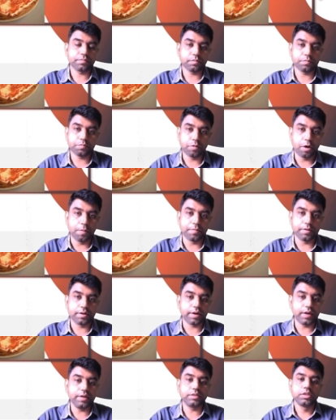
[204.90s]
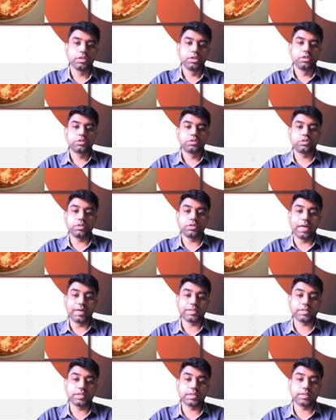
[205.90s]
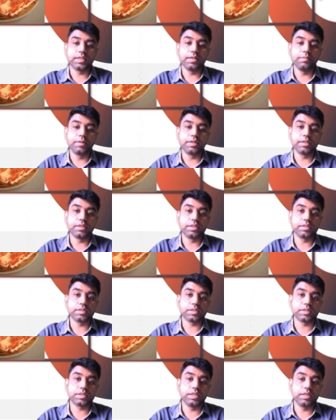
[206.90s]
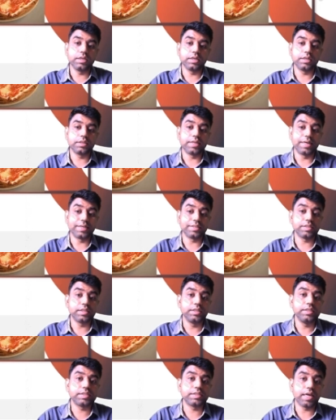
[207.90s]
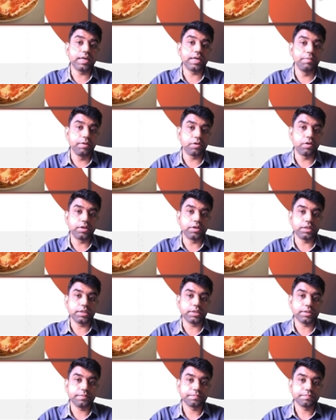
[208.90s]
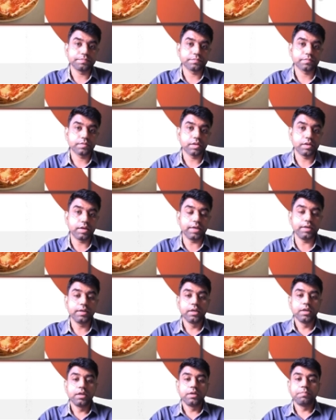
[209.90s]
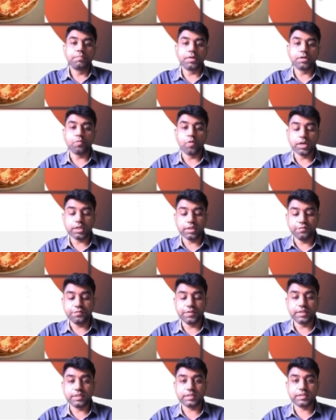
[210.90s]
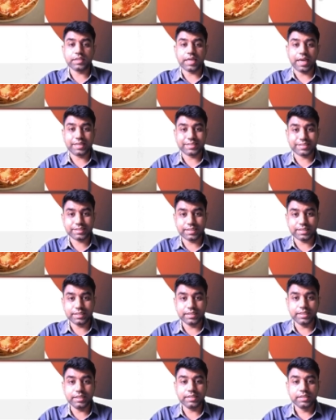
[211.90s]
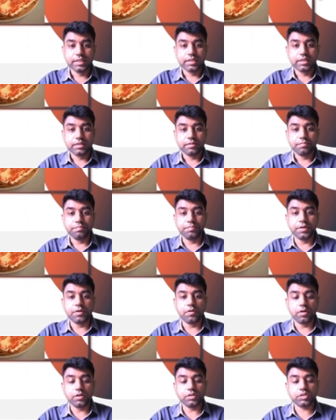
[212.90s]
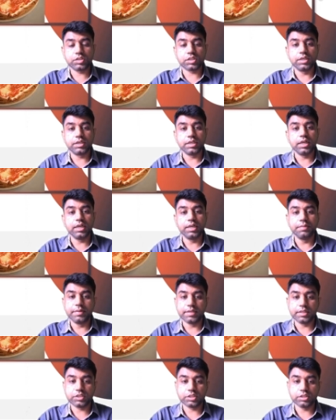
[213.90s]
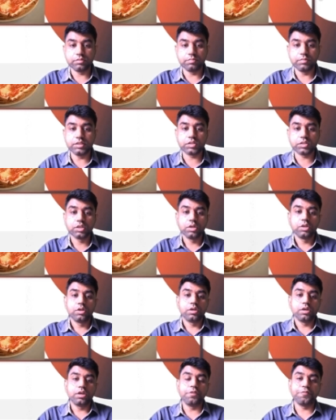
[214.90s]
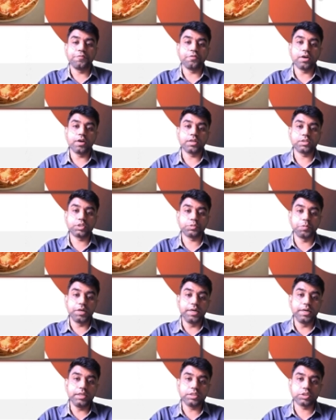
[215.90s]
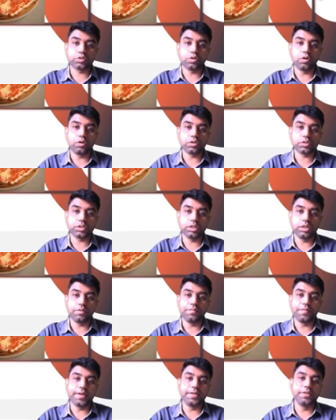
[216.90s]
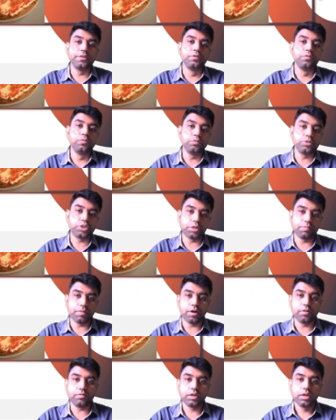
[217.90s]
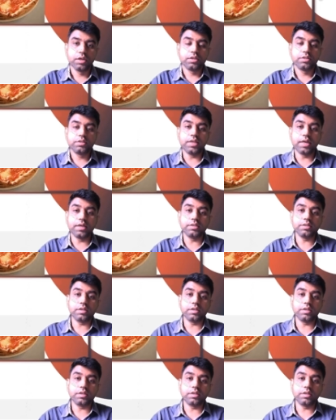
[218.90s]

proper, right? So that is nothing but it is a signal, that is a desirable quantity, right? But what if it is extending beyond certain limitation? Means if you are spreading sauce in a very huge amount, then